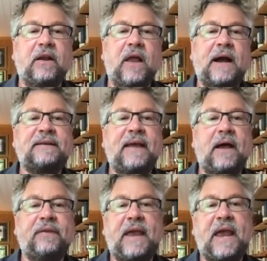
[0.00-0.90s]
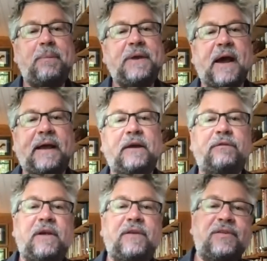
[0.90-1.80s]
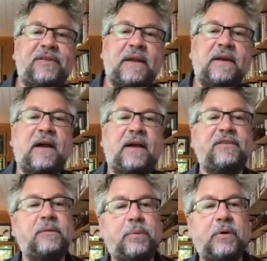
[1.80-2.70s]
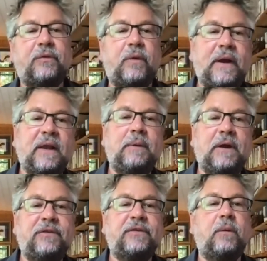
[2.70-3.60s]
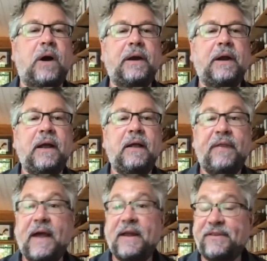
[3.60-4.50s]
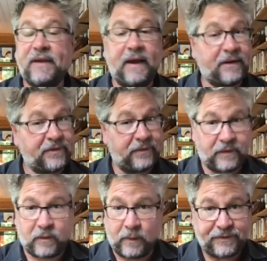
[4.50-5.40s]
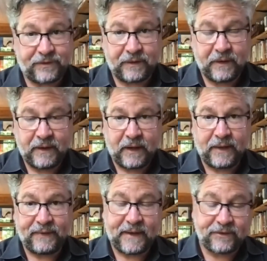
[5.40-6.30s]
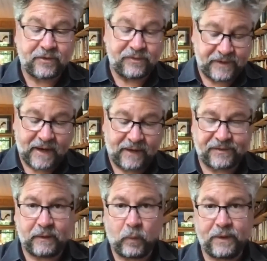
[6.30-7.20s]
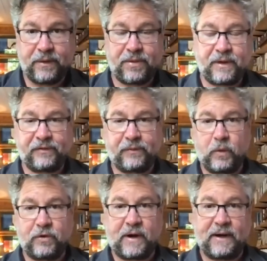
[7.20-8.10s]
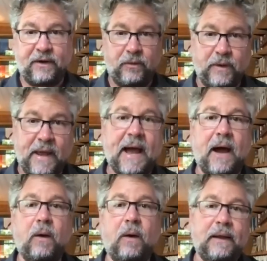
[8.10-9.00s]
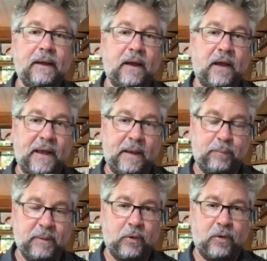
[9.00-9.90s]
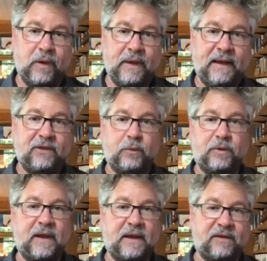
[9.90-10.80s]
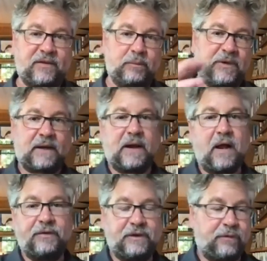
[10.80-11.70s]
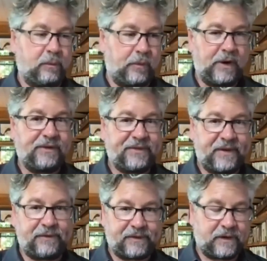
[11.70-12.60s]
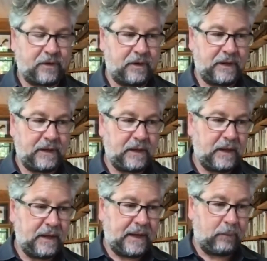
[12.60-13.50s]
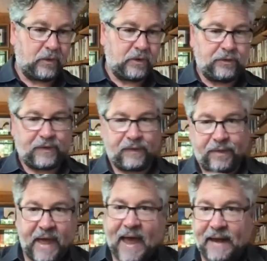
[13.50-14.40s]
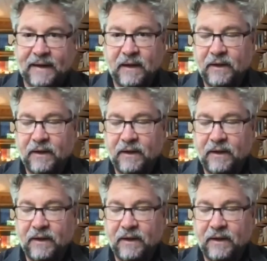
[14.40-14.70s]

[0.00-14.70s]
e.g., how to lock down the API interfaces, sanitize inputs, rate limit, and so on? That's excellent question. Uh, the answer is yes. And one of the things we're trying to do now uh, at BIML is we're taking some technology from Runsafe Safe Security and we're using that